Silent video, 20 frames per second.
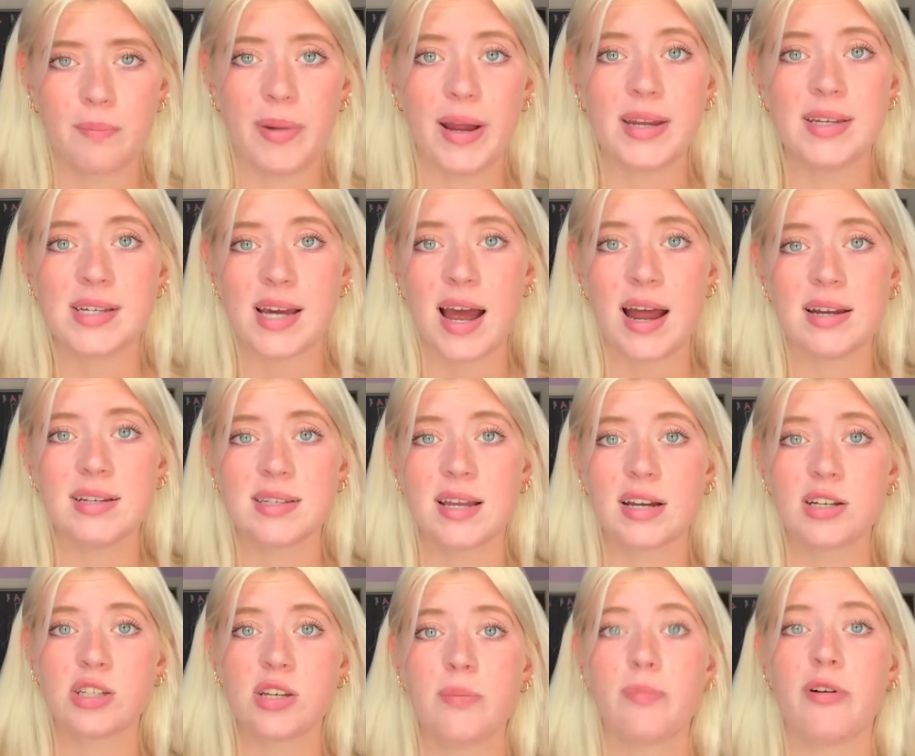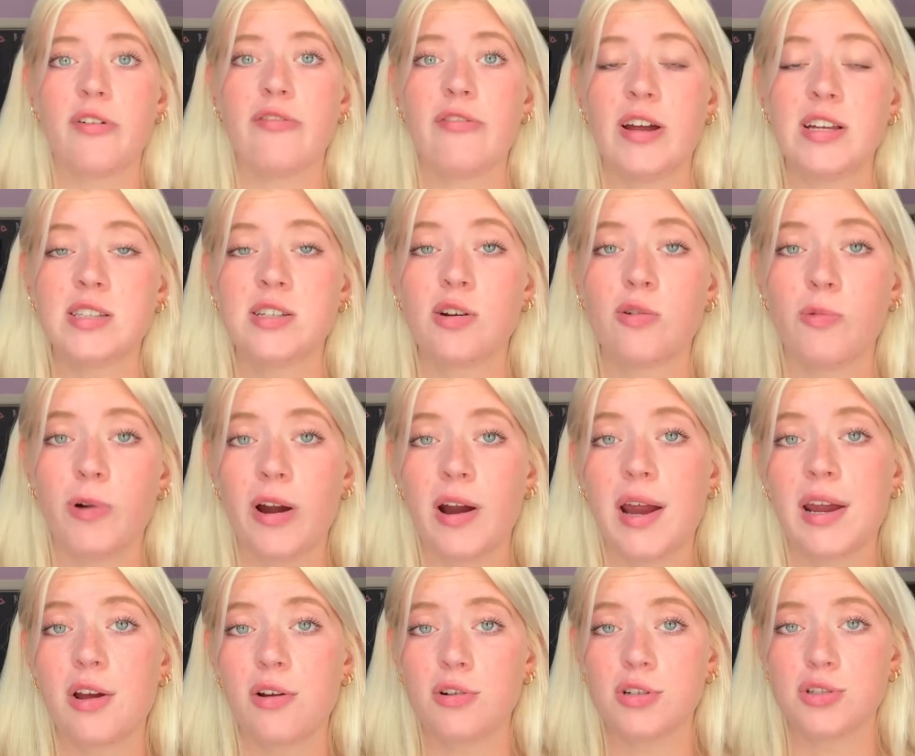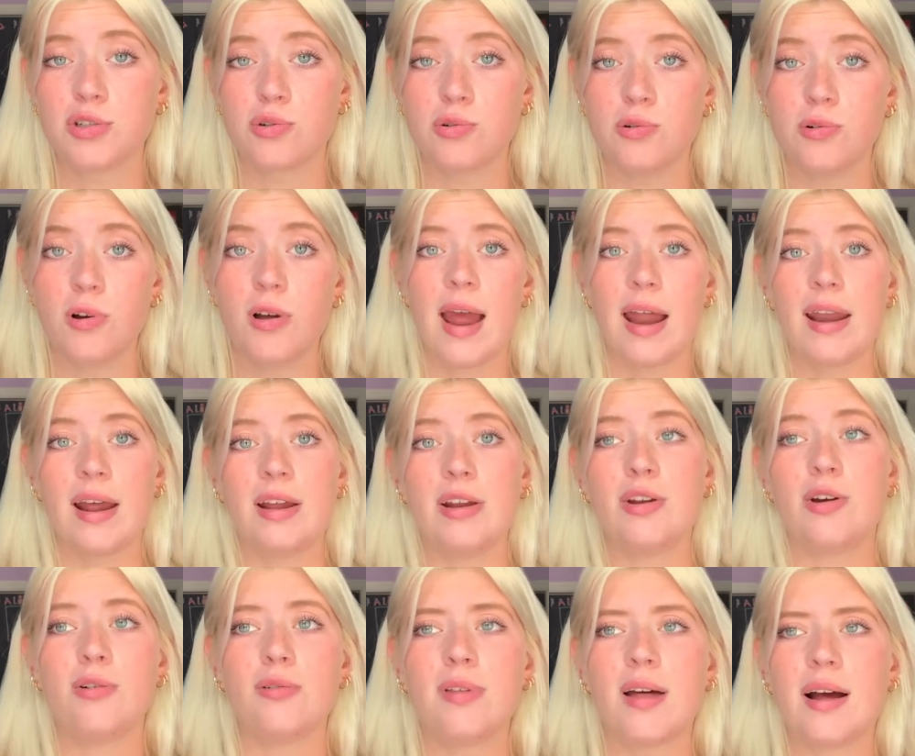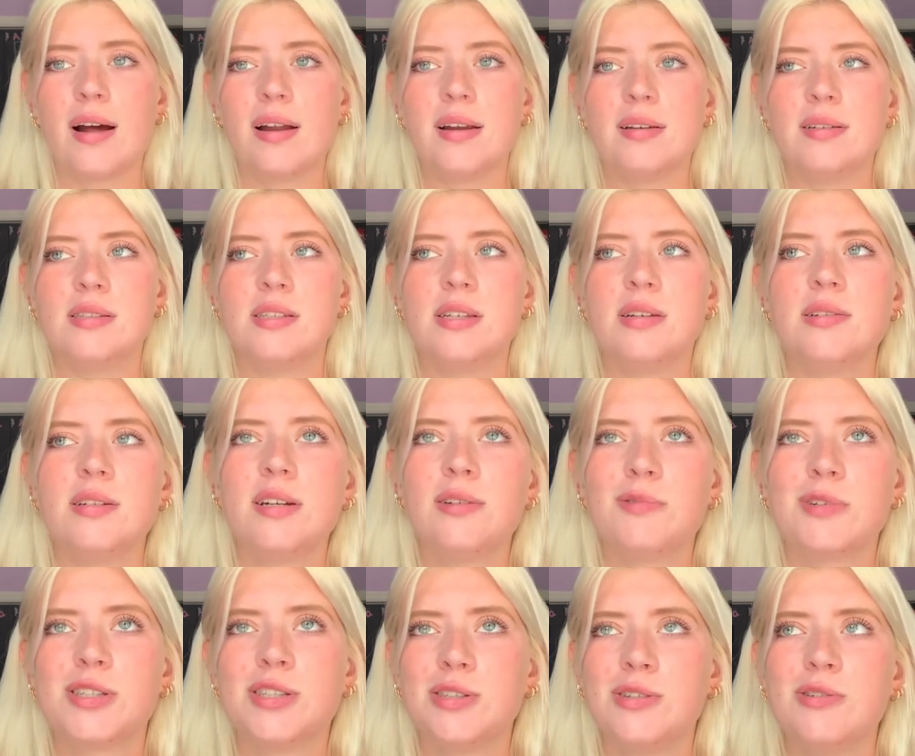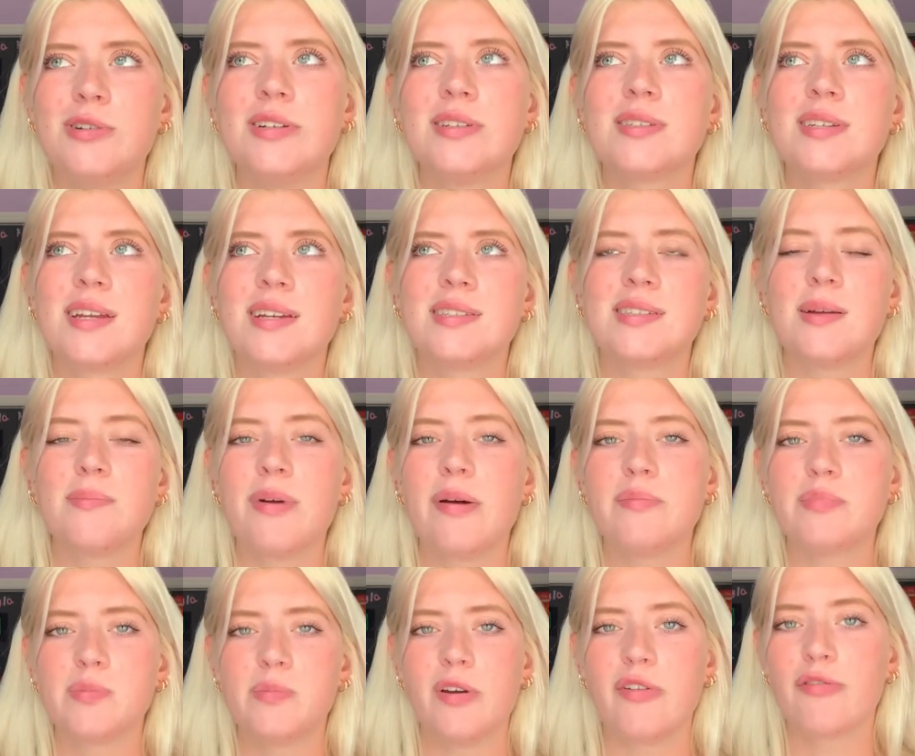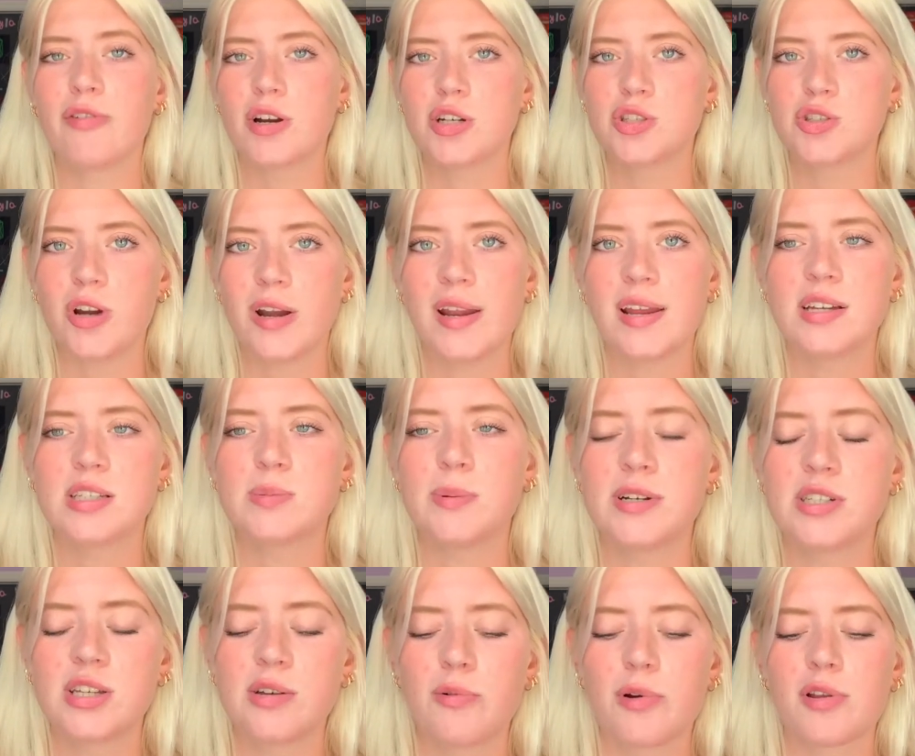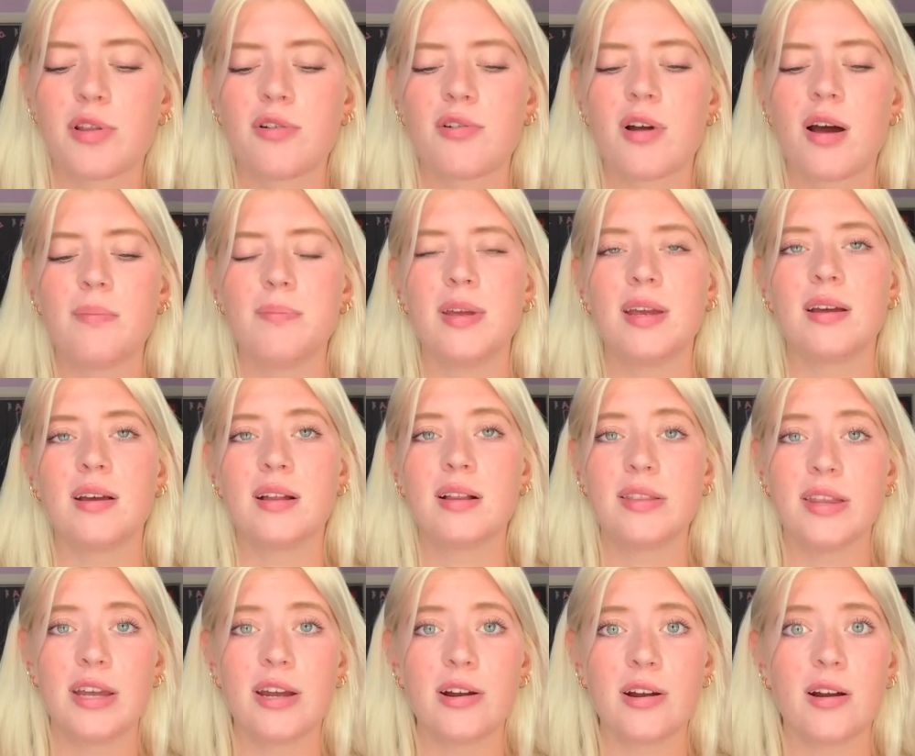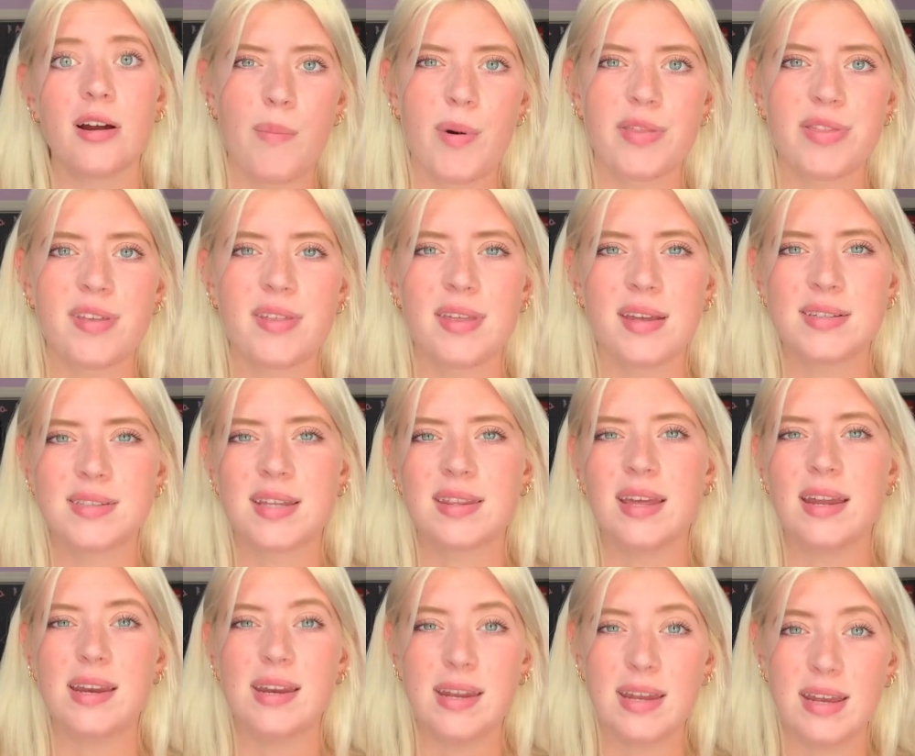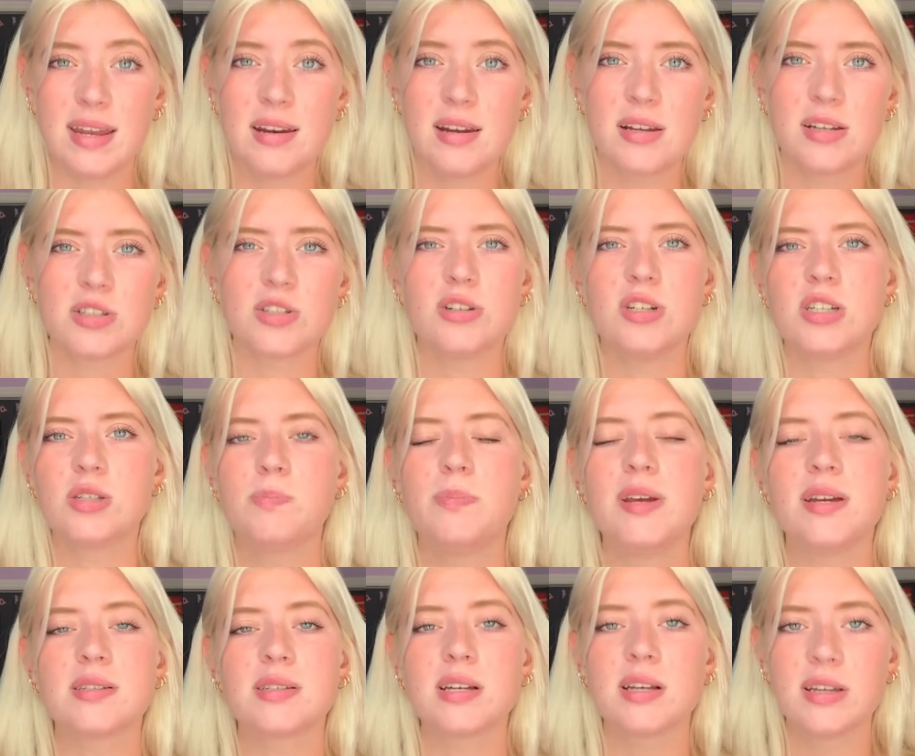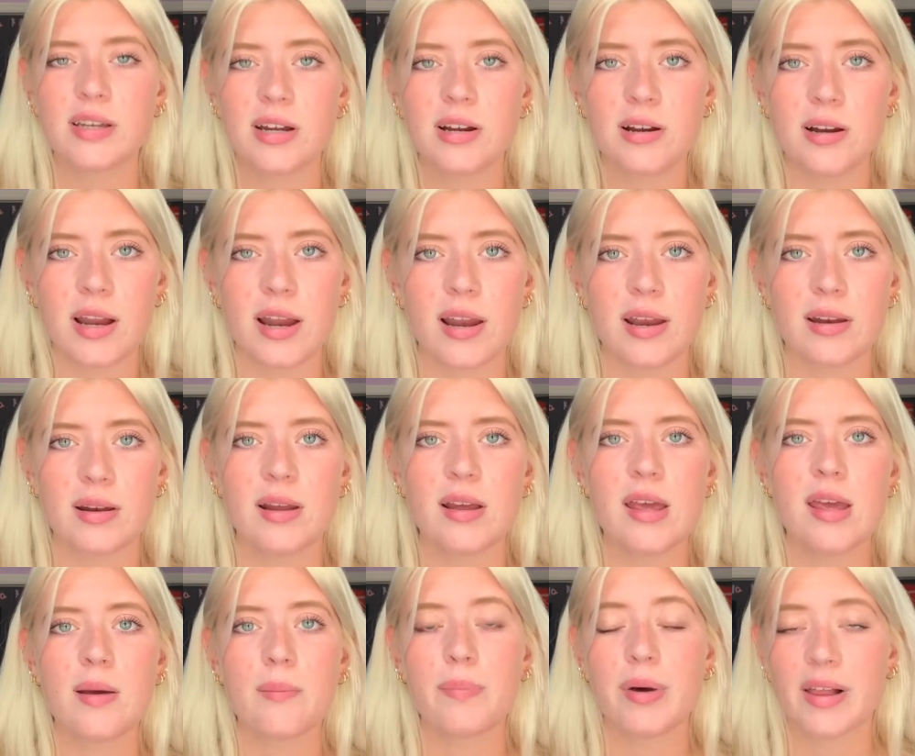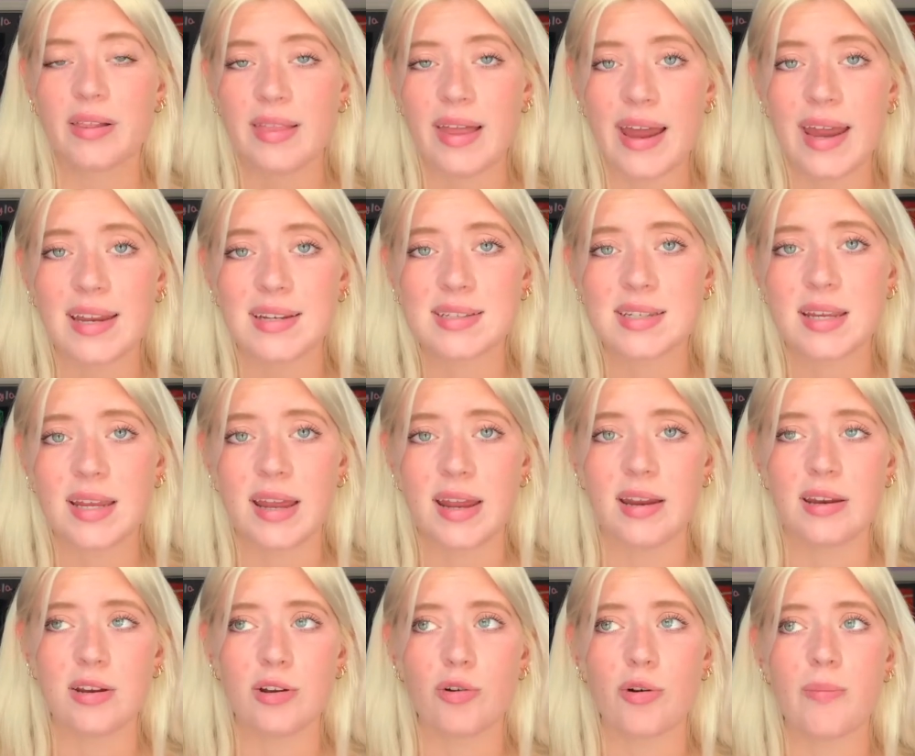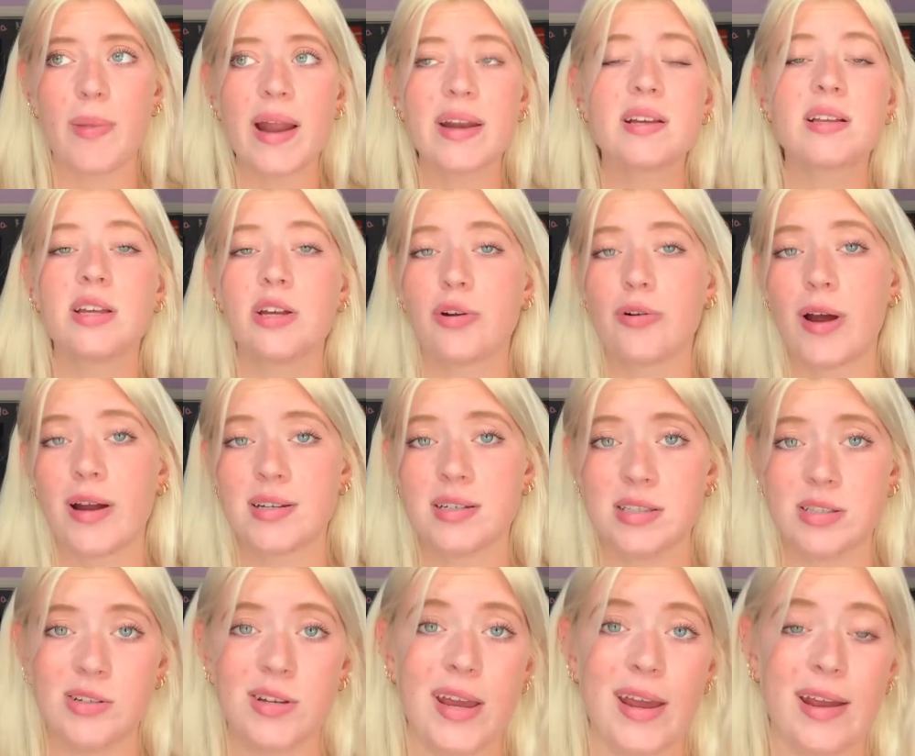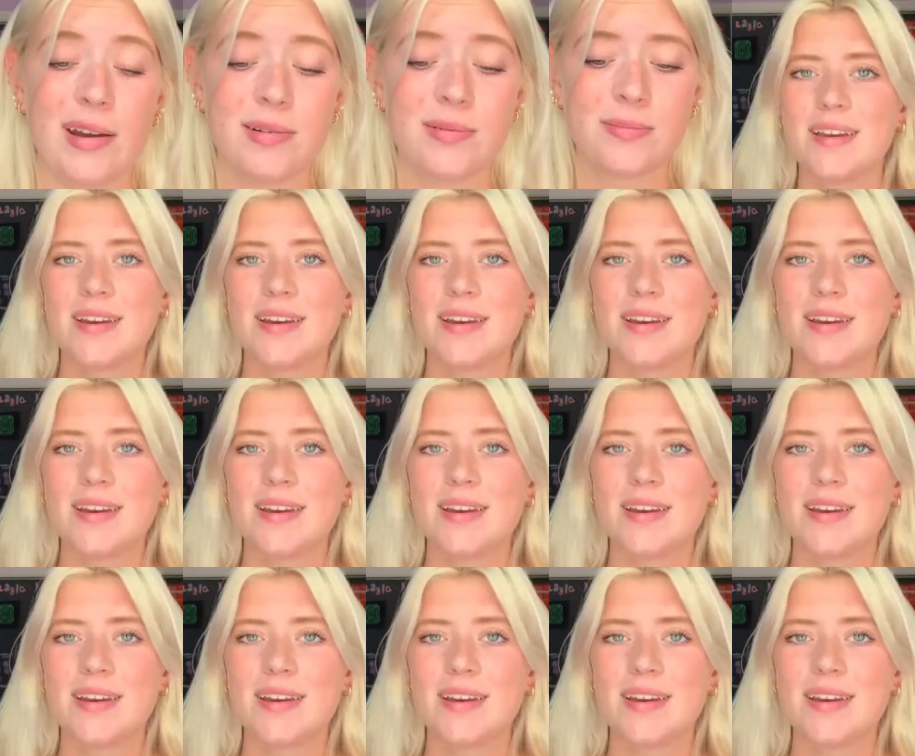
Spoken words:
My dad is actually a professor where I go to school, and I know that dealing with students can sometimes be frustrating, especially when they're not being clear about the things that they need. So just be as clear and polite and grammatically correct as you can.